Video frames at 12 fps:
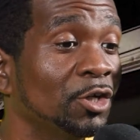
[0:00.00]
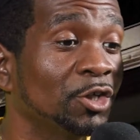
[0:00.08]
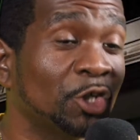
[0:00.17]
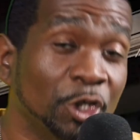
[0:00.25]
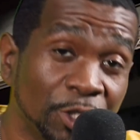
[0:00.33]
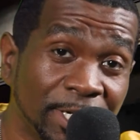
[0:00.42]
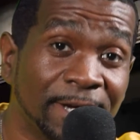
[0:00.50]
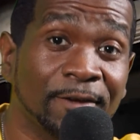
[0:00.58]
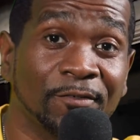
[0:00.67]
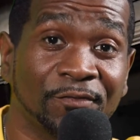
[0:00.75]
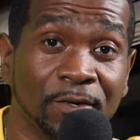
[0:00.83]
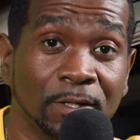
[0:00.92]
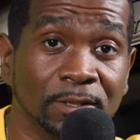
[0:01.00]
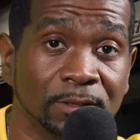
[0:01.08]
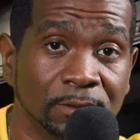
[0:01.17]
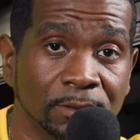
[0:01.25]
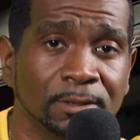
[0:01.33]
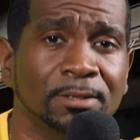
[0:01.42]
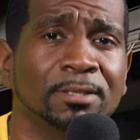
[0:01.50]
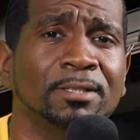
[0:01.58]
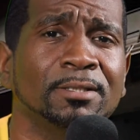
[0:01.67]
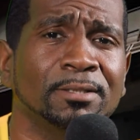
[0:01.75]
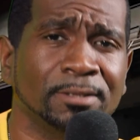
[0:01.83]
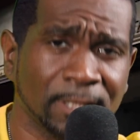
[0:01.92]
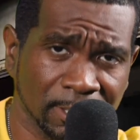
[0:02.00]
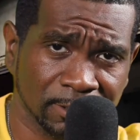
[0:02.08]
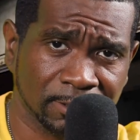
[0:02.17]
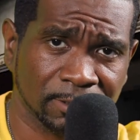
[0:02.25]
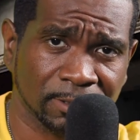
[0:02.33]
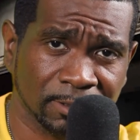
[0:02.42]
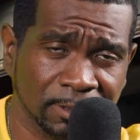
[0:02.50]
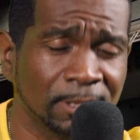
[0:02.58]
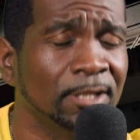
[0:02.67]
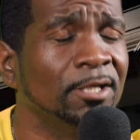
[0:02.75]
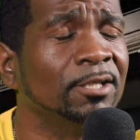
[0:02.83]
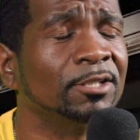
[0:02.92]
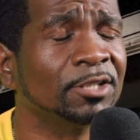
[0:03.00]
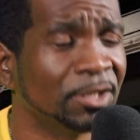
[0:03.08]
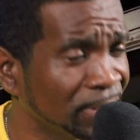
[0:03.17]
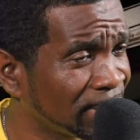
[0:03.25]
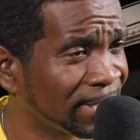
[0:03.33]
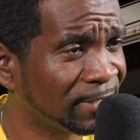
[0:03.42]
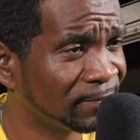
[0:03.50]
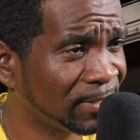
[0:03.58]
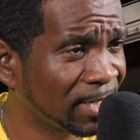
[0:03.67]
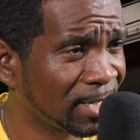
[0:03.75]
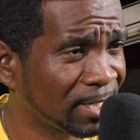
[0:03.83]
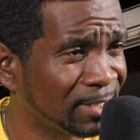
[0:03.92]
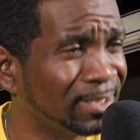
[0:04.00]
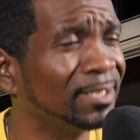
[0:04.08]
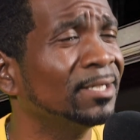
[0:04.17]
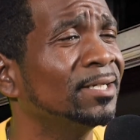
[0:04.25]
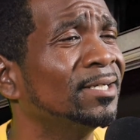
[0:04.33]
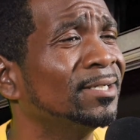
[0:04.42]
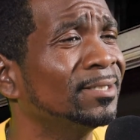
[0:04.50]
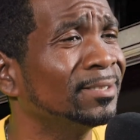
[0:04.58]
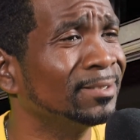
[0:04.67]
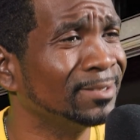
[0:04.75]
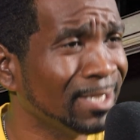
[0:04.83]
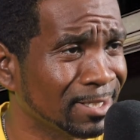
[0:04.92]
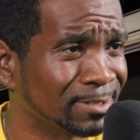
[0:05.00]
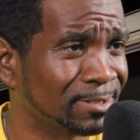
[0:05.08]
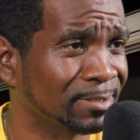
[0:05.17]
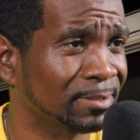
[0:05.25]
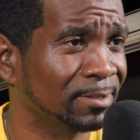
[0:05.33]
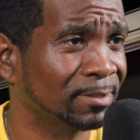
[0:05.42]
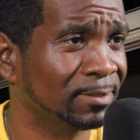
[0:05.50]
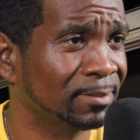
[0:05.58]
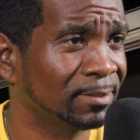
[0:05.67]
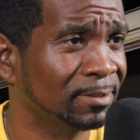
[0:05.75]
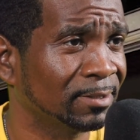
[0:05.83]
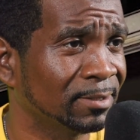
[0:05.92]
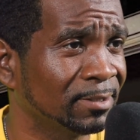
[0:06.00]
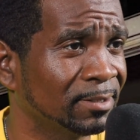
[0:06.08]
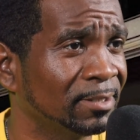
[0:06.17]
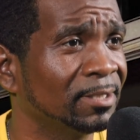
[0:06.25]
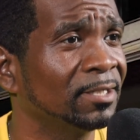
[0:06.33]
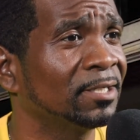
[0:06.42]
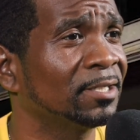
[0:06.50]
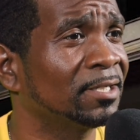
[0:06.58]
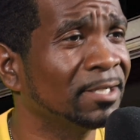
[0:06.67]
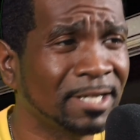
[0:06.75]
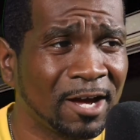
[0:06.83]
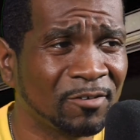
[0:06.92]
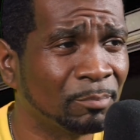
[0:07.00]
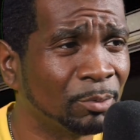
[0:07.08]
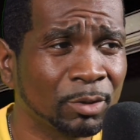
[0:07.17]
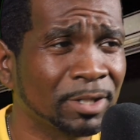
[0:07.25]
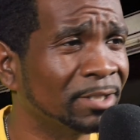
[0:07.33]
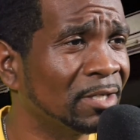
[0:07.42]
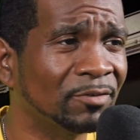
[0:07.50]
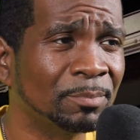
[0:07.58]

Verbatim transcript: Could I have fallen? Yes. Could I have died? Yes. Could I have broken every